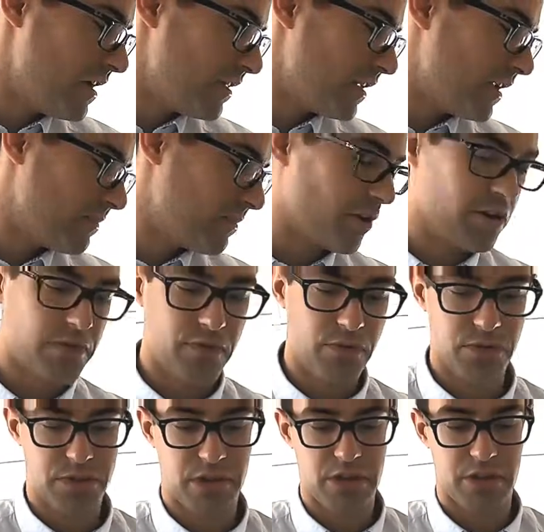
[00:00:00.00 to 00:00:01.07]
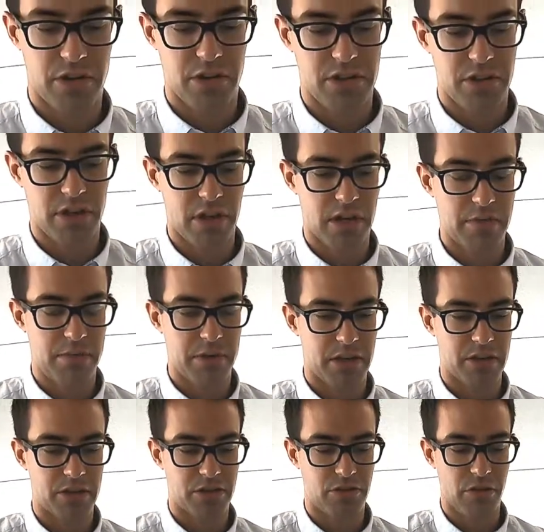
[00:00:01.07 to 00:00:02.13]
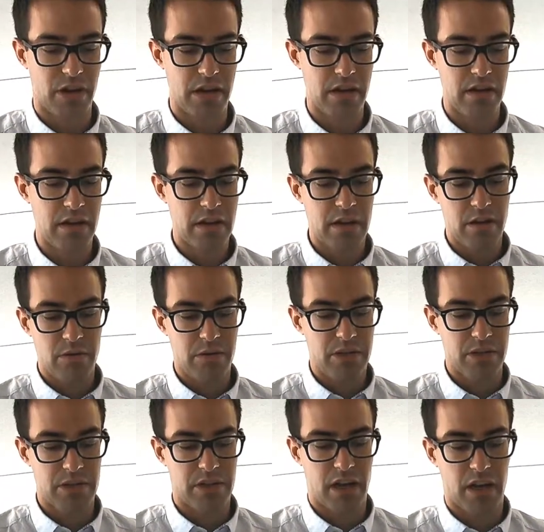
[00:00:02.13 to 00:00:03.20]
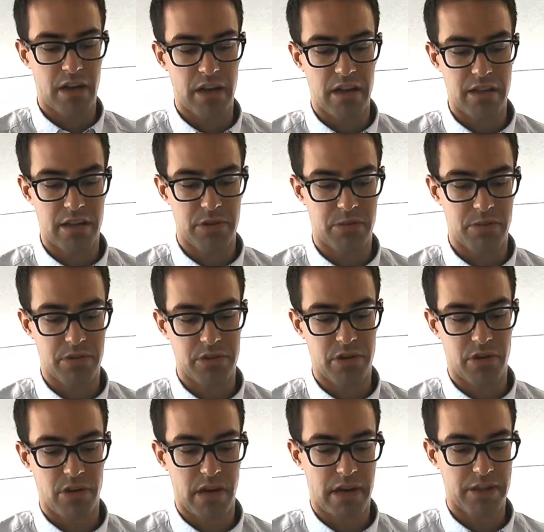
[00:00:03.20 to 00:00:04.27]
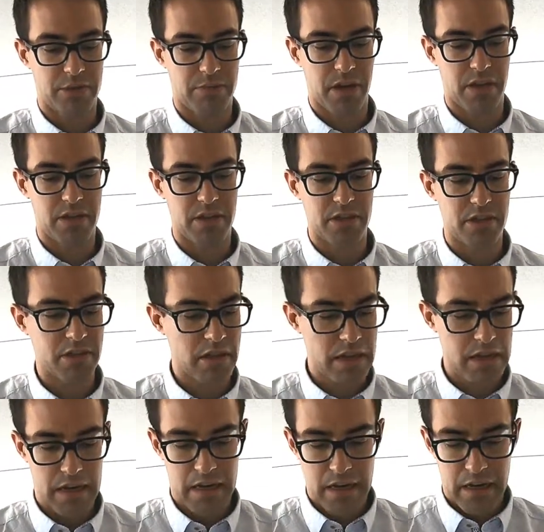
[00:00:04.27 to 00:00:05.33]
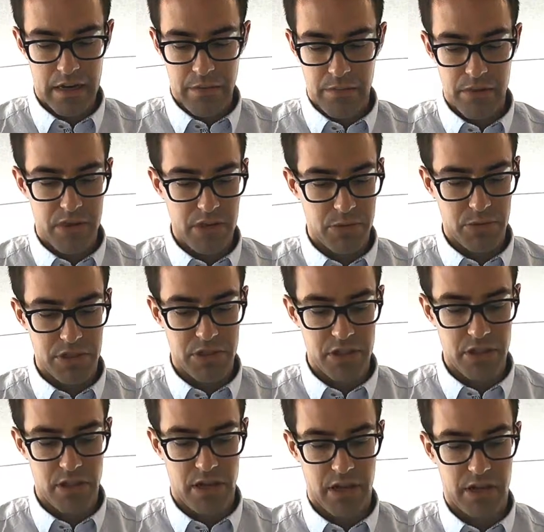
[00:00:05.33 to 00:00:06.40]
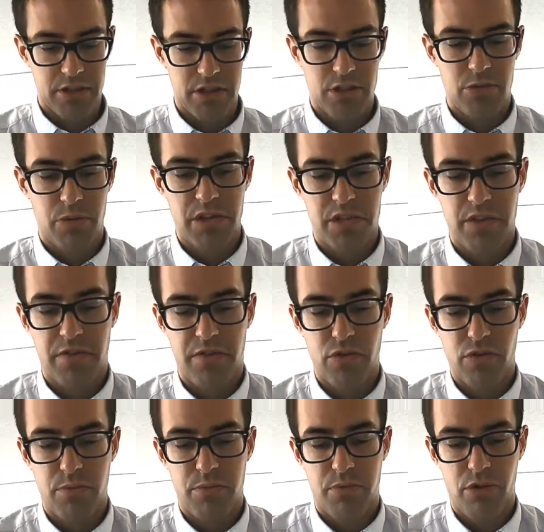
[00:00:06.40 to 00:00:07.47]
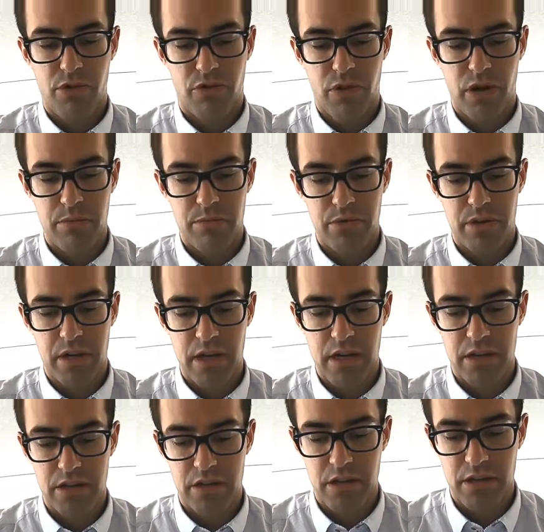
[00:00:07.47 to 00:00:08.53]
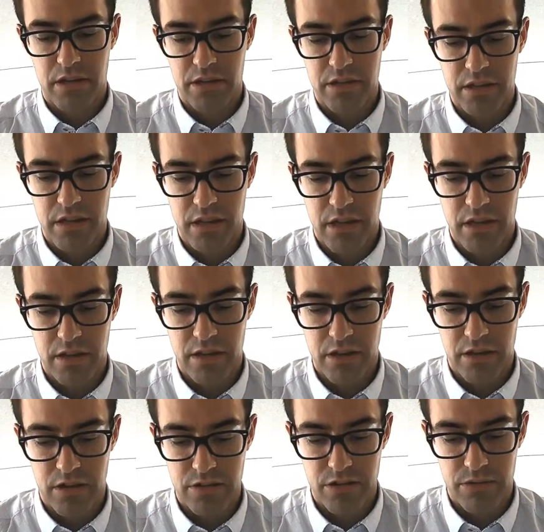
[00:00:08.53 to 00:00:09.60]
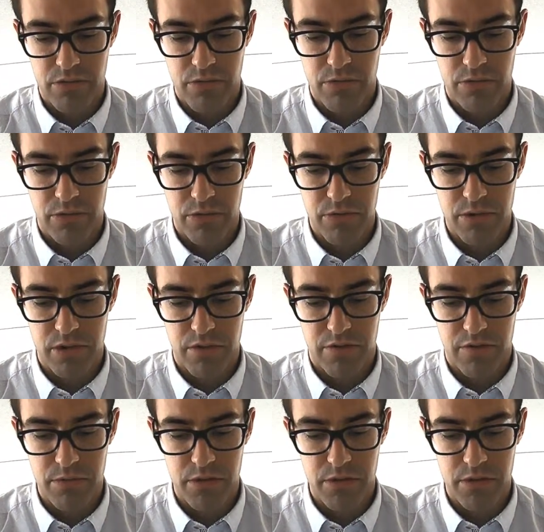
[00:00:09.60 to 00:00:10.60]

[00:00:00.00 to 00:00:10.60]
the LIP-9040's got a slightly bigger screen, which is colour, and this one's got less buttons. But this one still has 24 programmable keys, so you can see here that you can scroll through the different